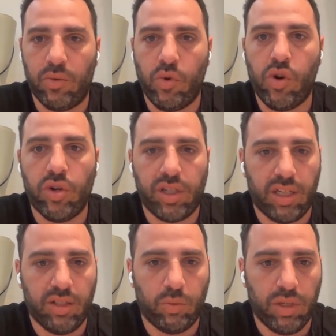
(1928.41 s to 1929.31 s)
work
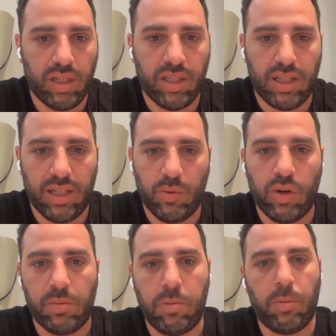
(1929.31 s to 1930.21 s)
and it will
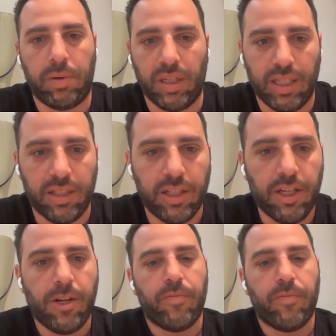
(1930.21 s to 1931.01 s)
work properly